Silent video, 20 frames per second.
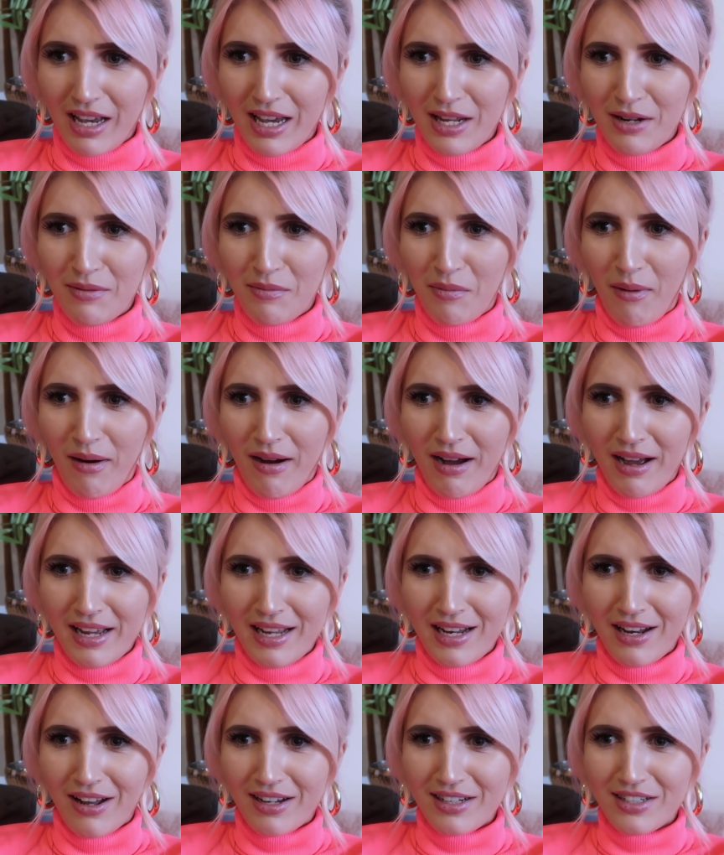in
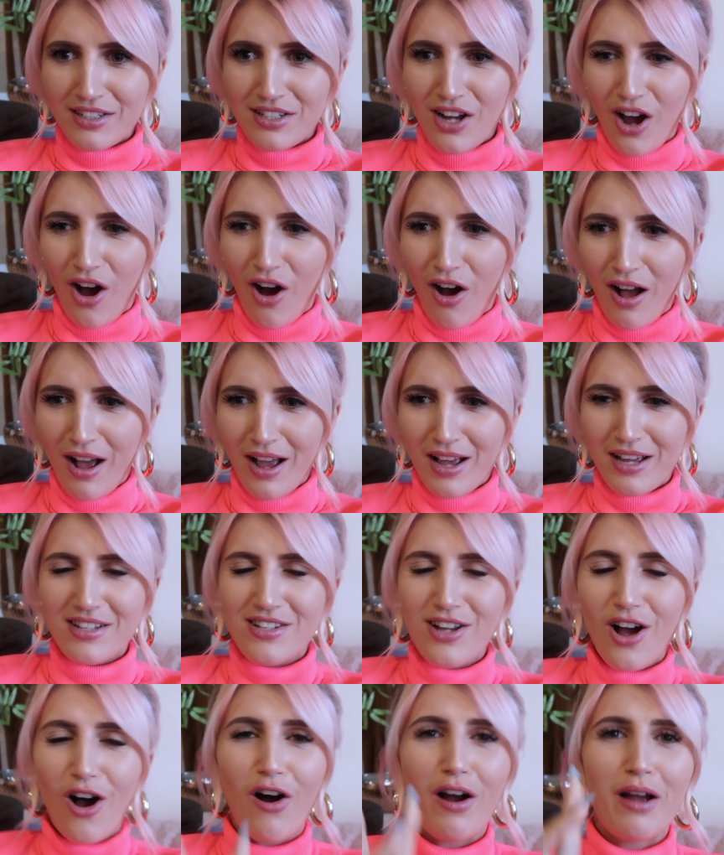my like
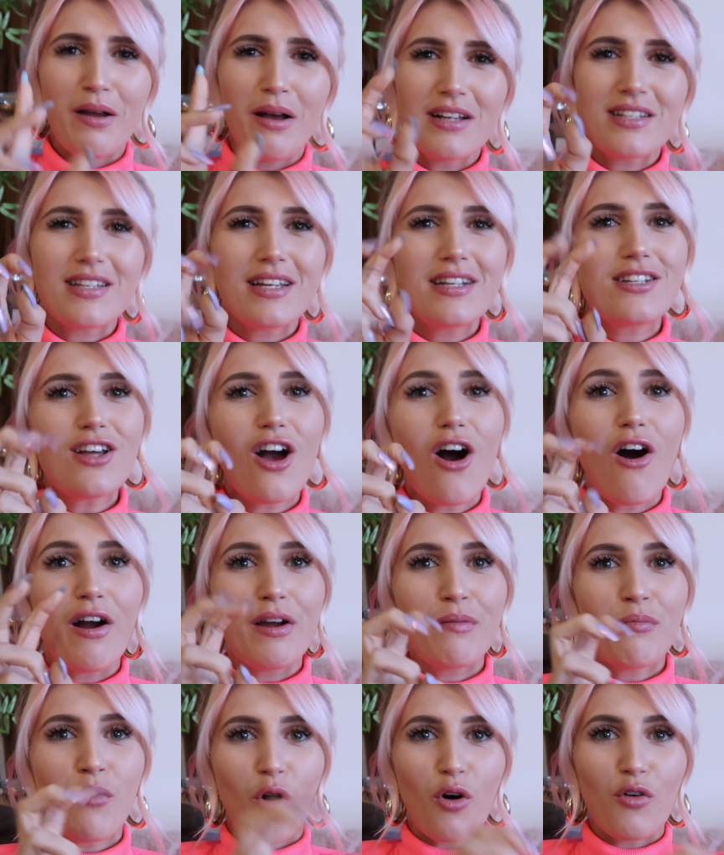I say
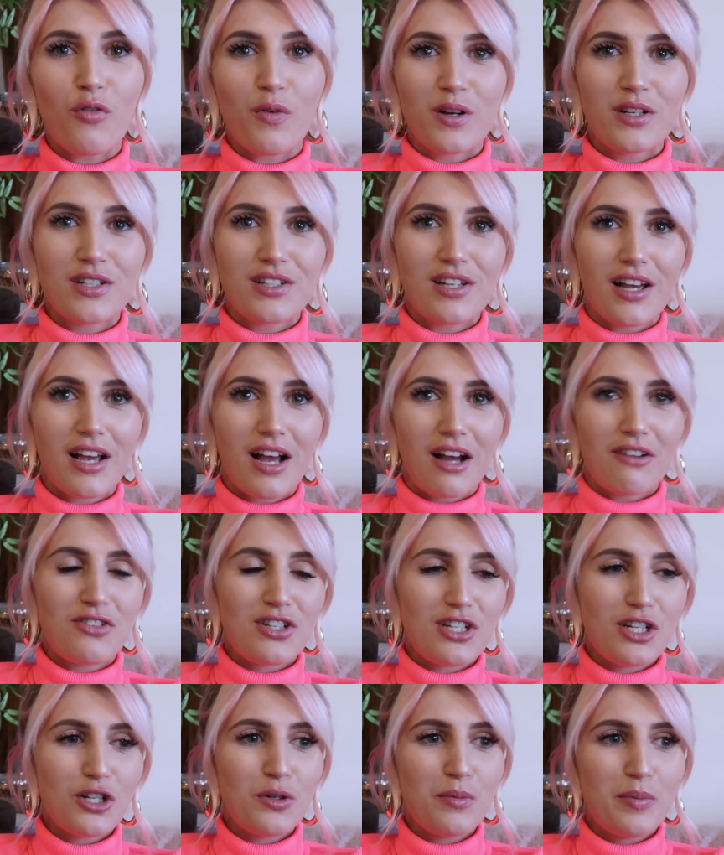time off because like I've
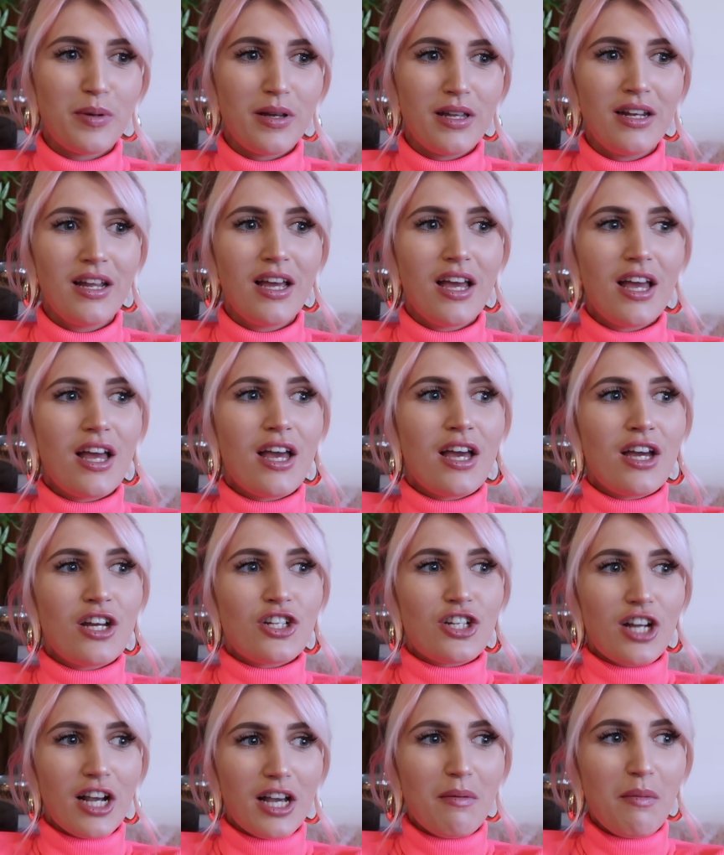still been
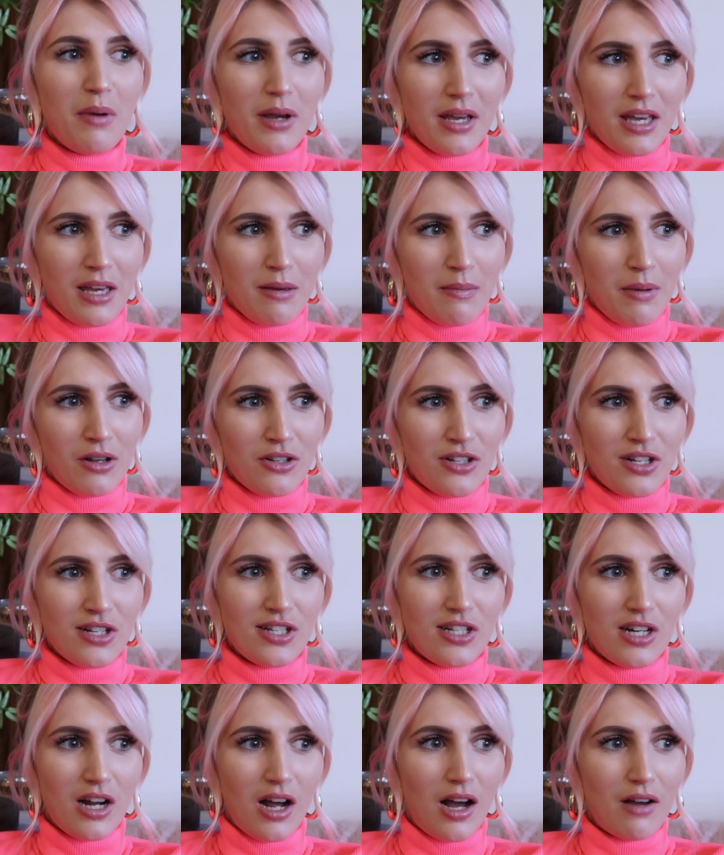checking my emails and
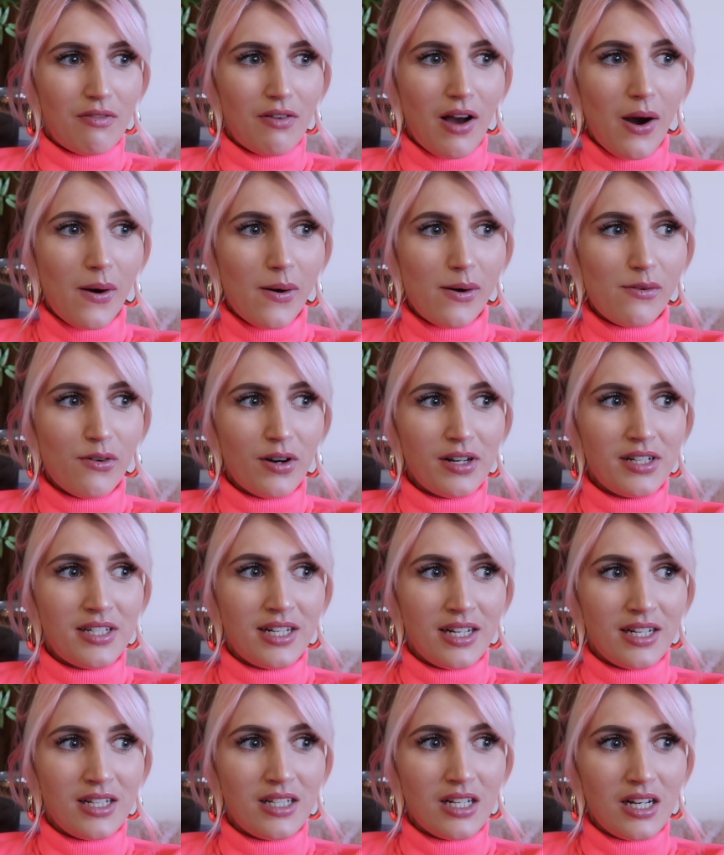stuff. However, I
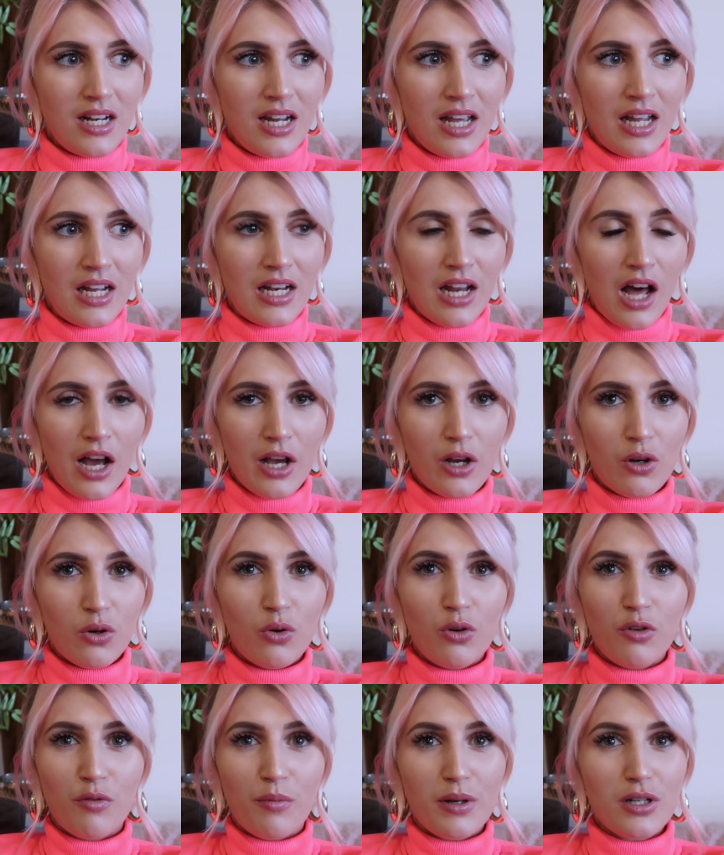did delete like
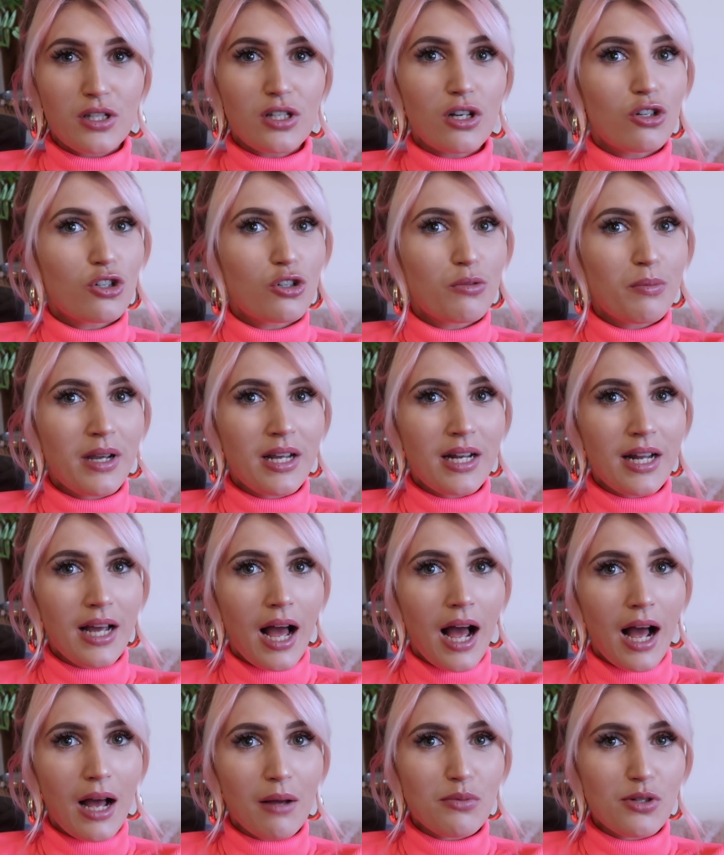all of my social media
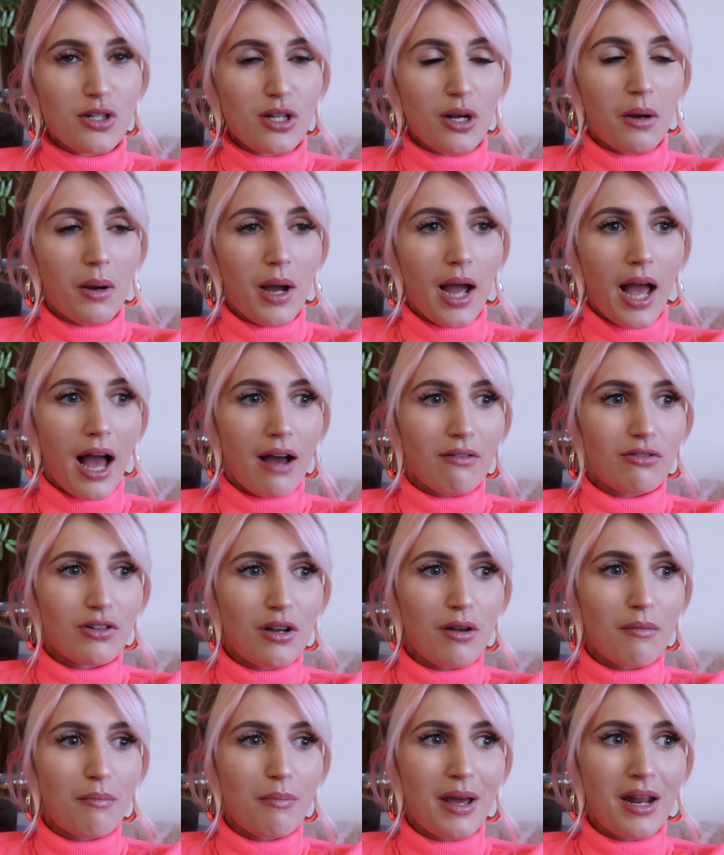apps, so I
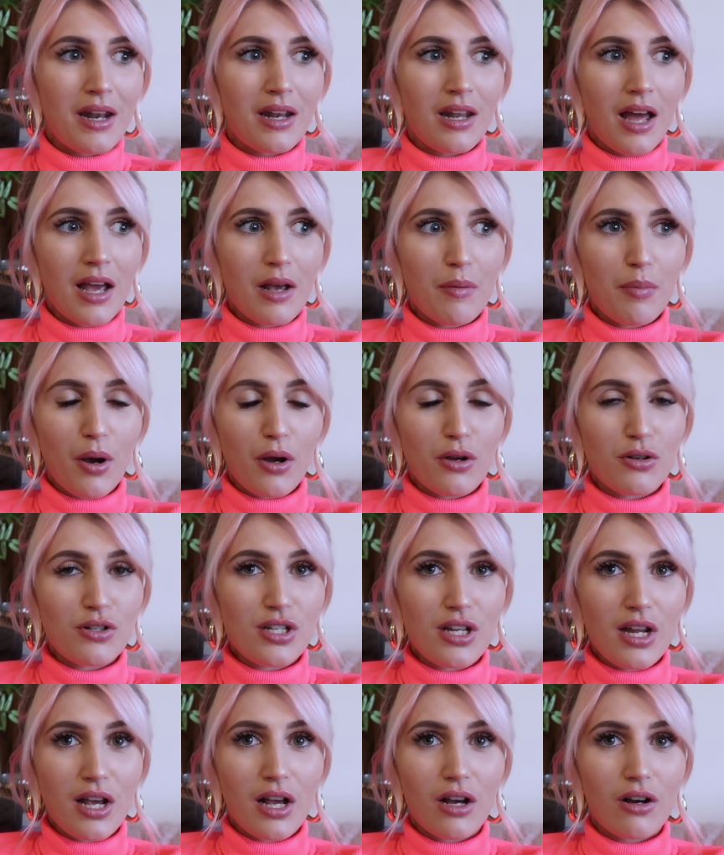haven't been like
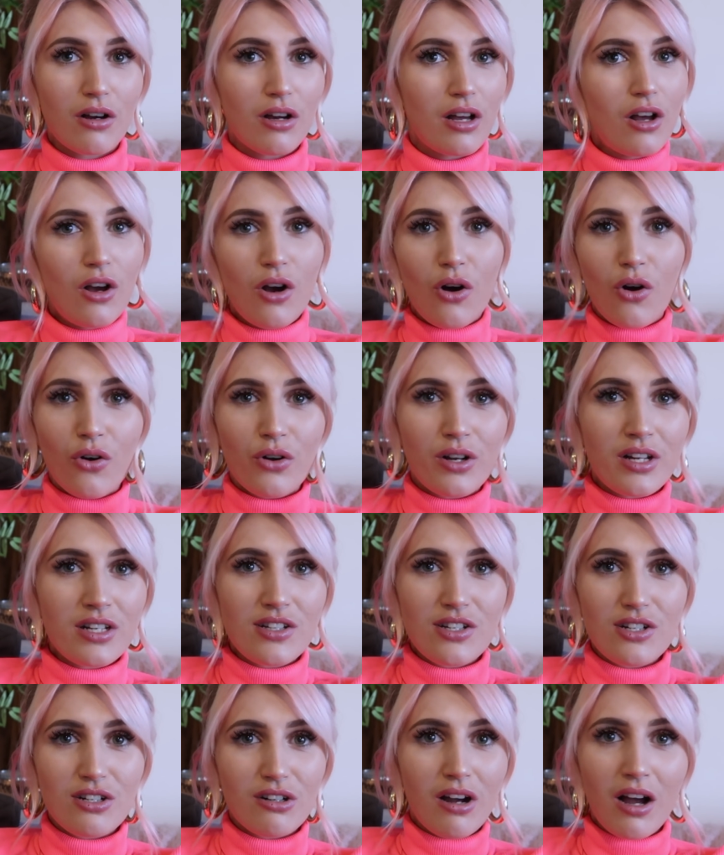posting on
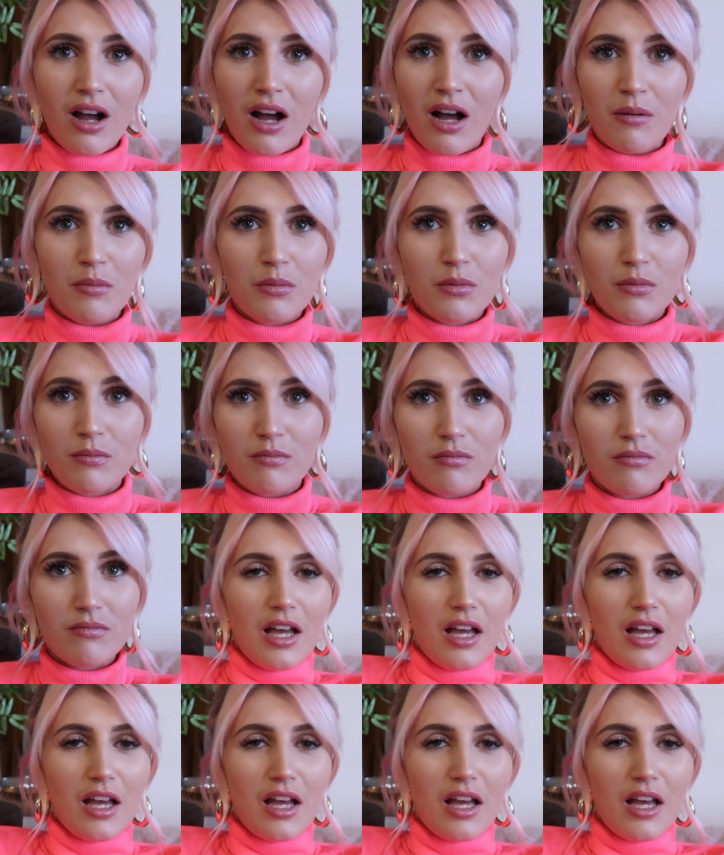Instagram.